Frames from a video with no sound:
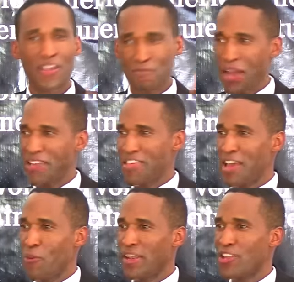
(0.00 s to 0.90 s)
Somebody
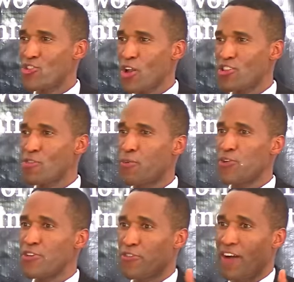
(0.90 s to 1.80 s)
said when the church is
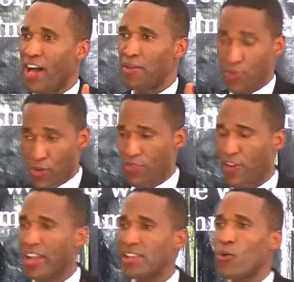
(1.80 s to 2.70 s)
purified,
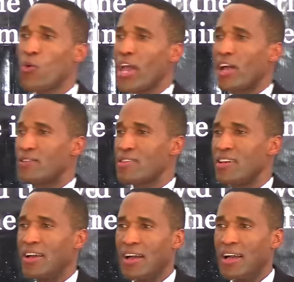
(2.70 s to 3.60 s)
purified, who
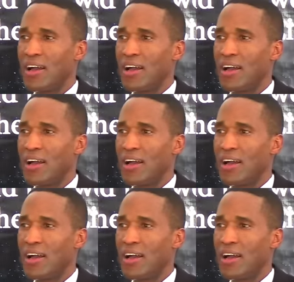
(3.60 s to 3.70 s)
else?